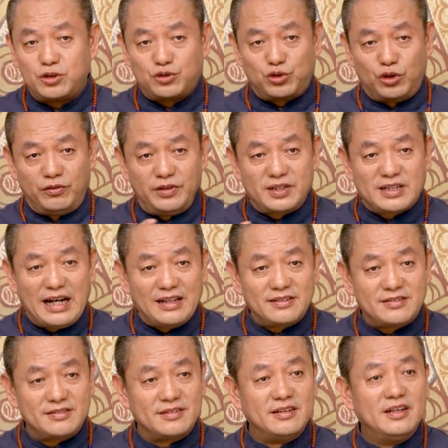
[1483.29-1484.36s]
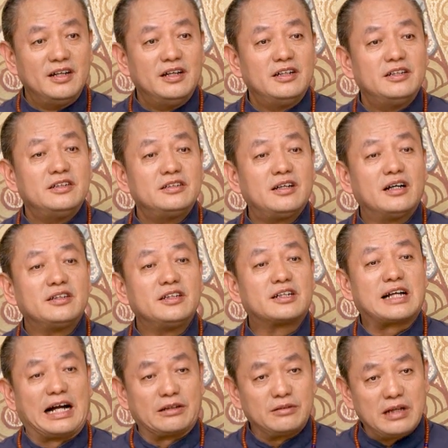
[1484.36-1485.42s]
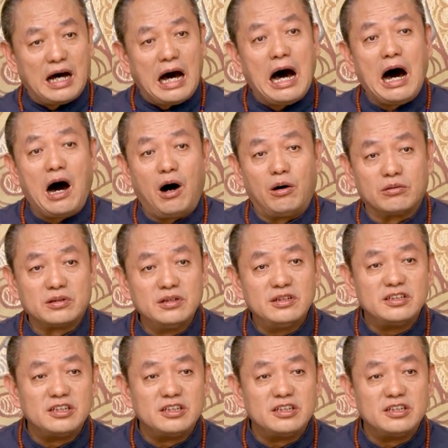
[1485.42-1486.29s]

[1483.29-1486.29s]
and you believe good things are about to arrive,